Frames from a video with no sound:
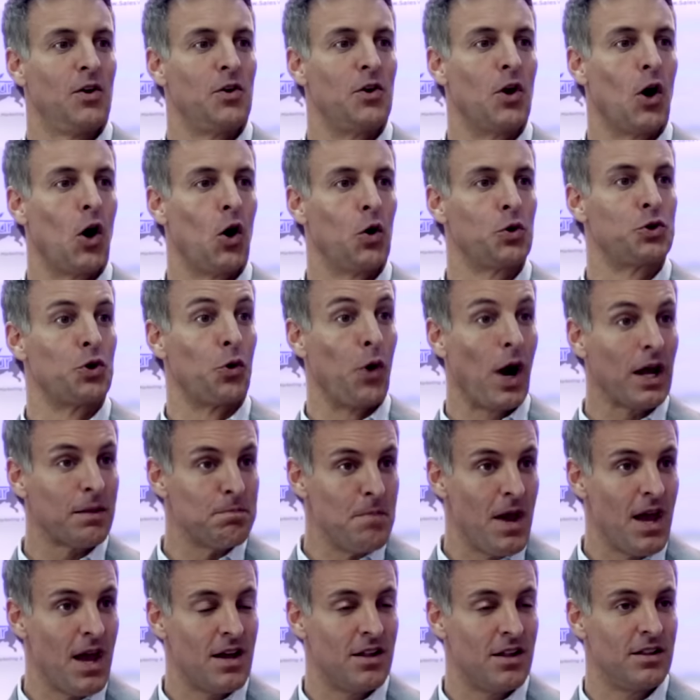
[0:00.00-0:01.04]
no direct
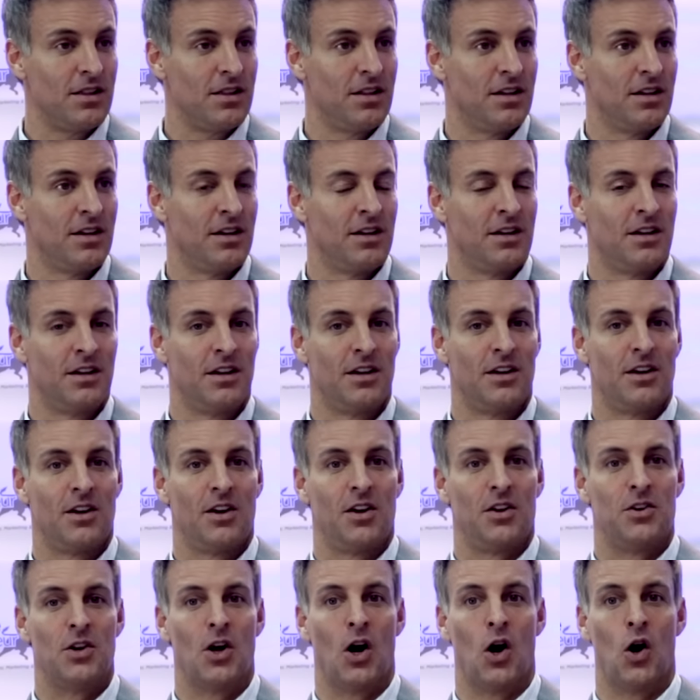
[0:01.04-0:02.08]
mail,
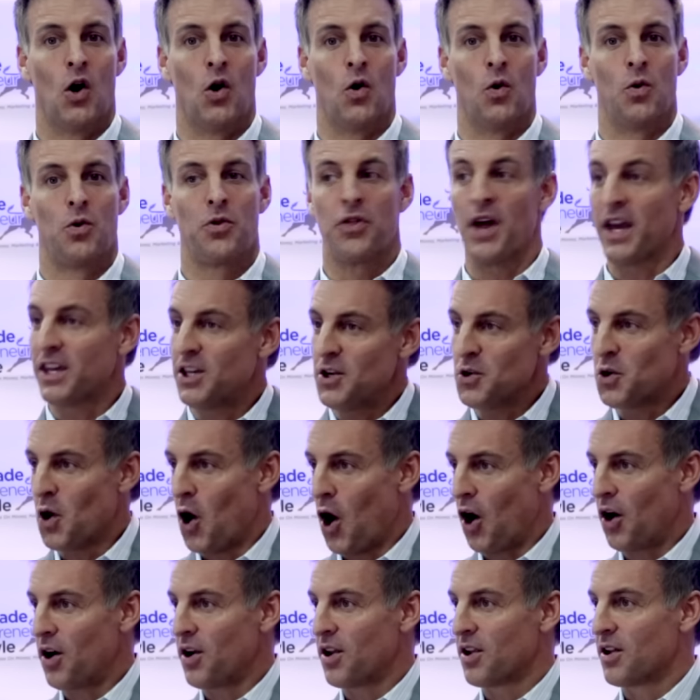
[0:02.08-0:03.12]
no thank you
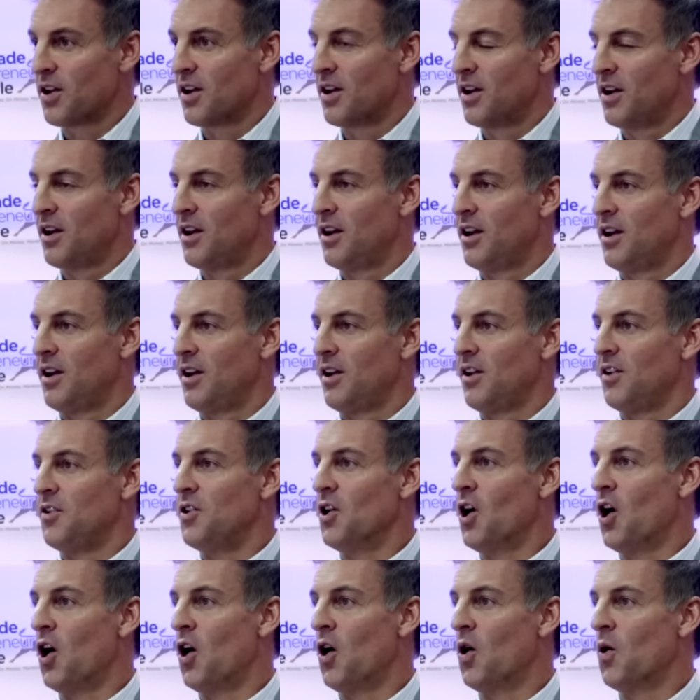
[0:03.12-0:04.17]
card,
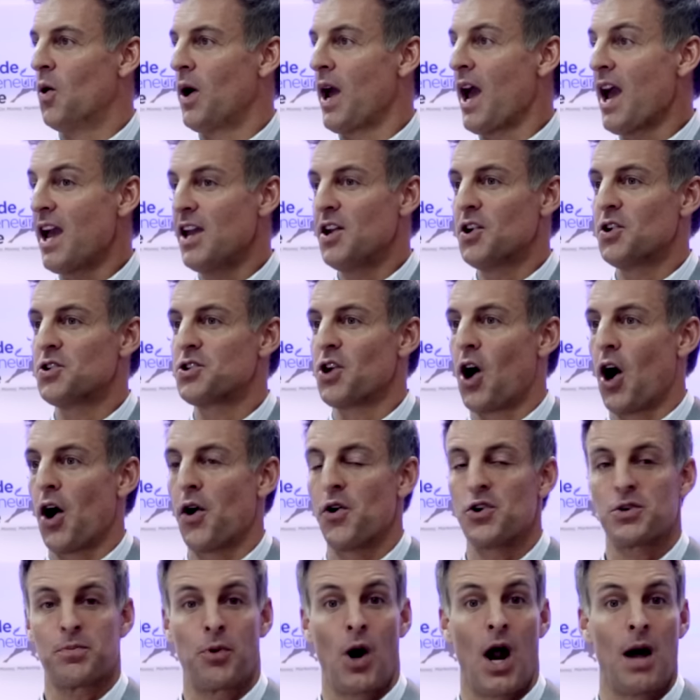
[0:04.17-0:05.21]
no, hey, your
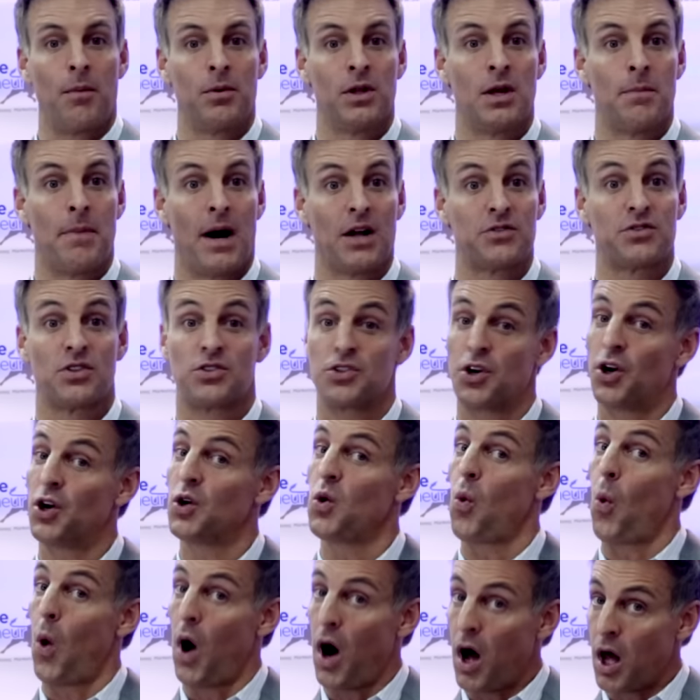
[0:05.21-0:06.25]
daughter's probably about to
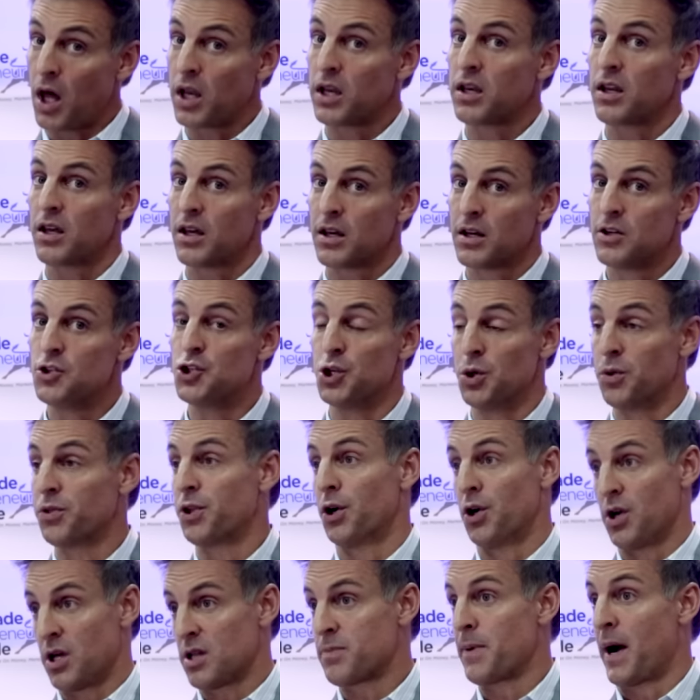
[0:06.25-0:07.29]
turn 1, June
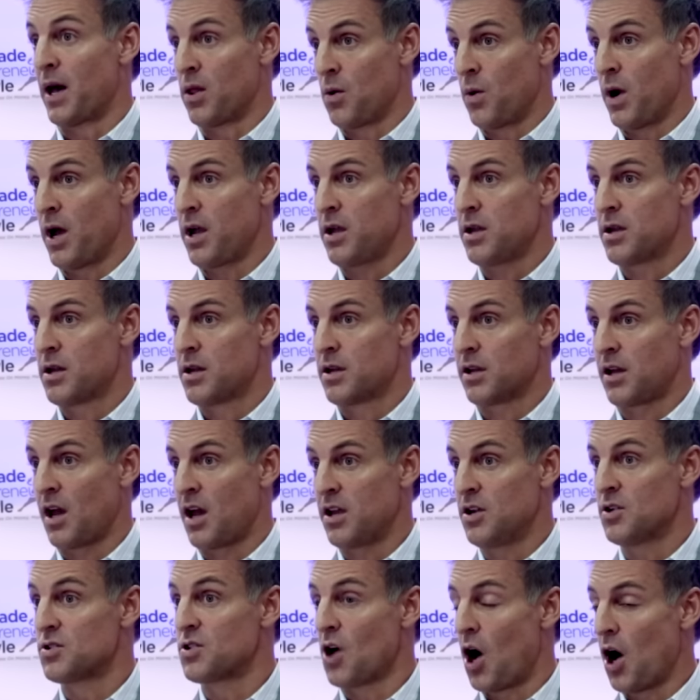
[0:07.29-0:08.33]
30th, by the way.
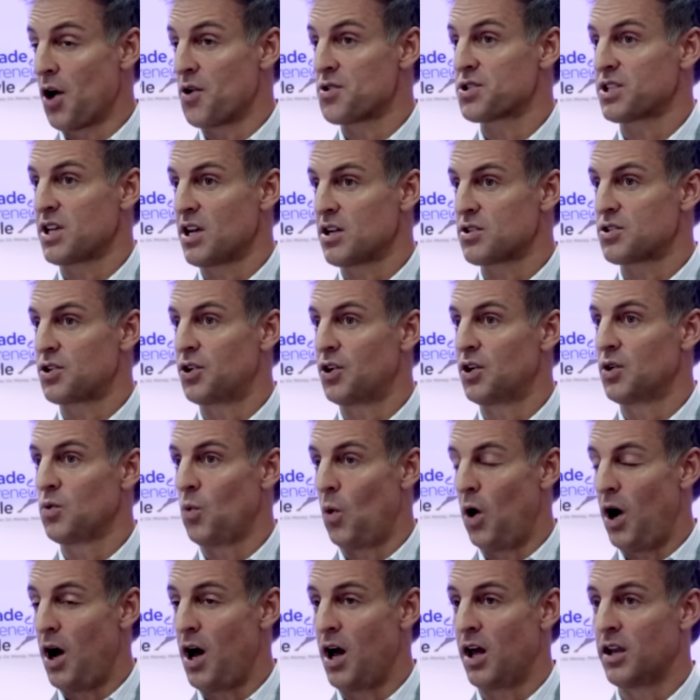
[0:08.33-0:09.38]
Okay, your daughter's going to turn
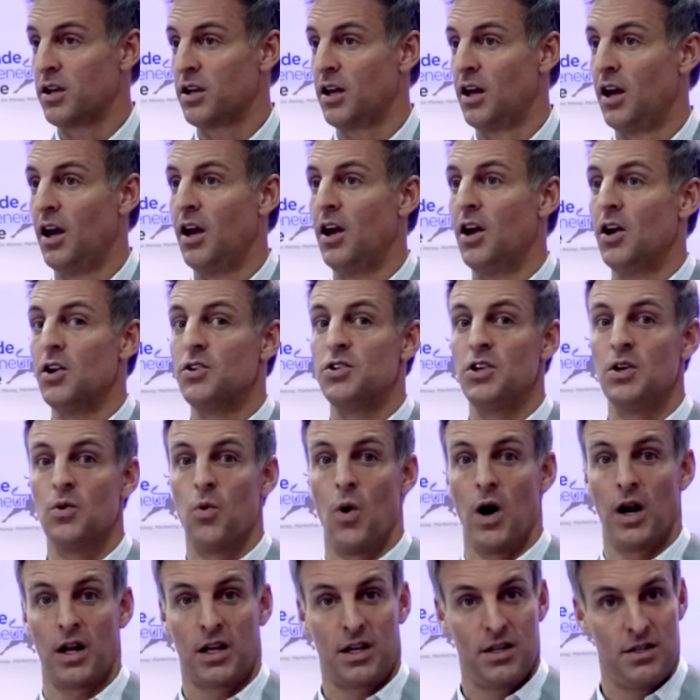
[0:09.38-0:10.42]
1. Do you
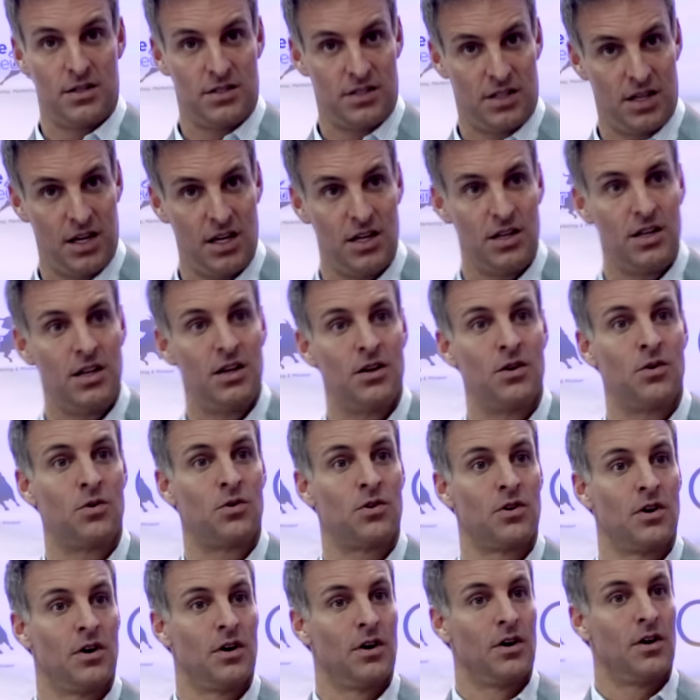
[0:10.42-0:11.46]
want to continue
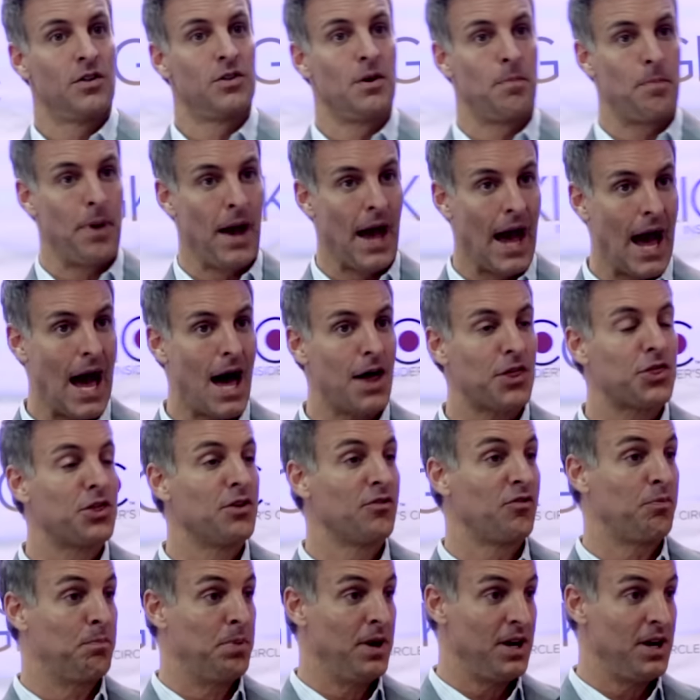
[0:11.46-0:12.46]
the path of